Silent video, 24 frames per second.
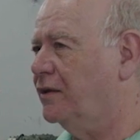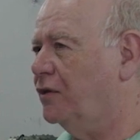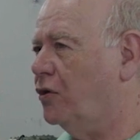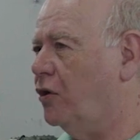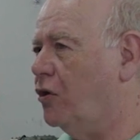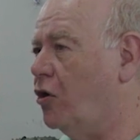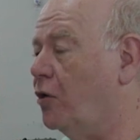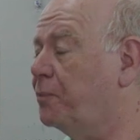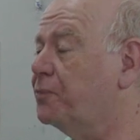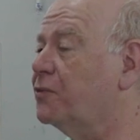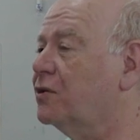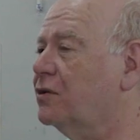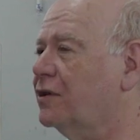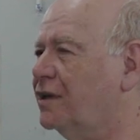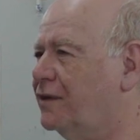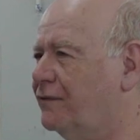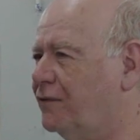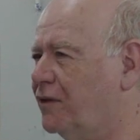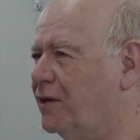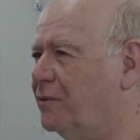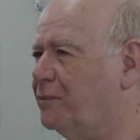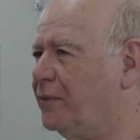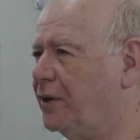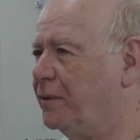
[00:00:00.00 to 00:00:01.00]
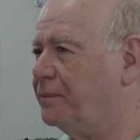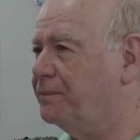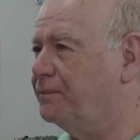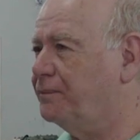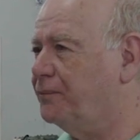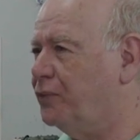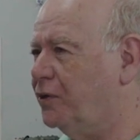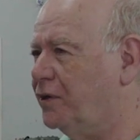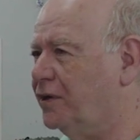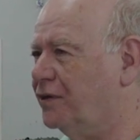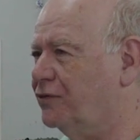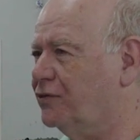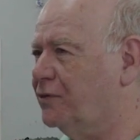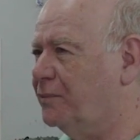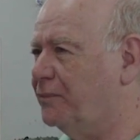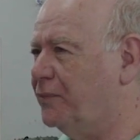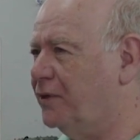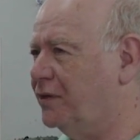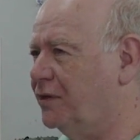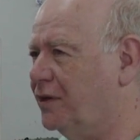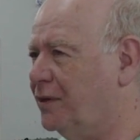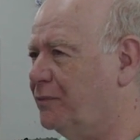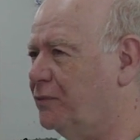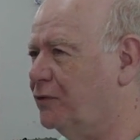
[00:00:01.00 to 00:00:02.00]
hope to leave there by putting some
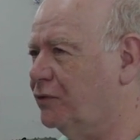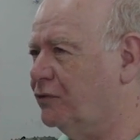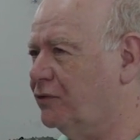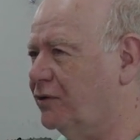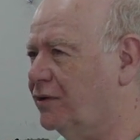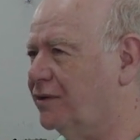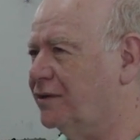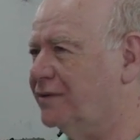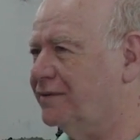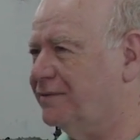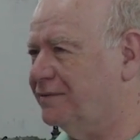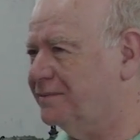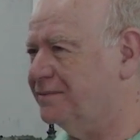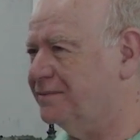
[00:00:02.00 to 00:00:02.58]
big numbers on it.